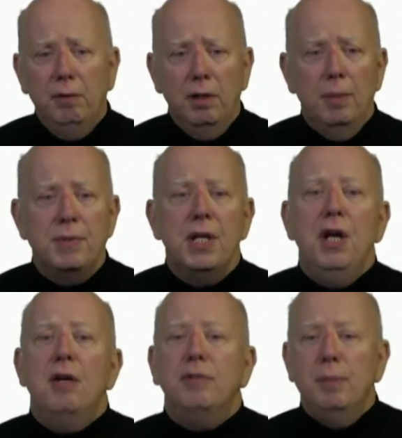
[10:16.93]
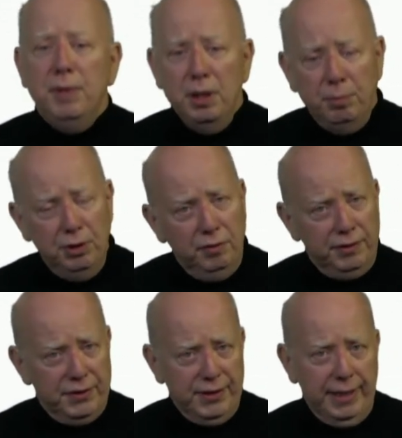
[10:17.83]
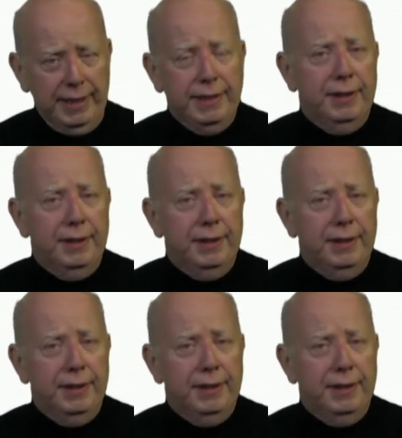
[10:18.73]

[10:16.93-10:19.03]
forms from the approval site.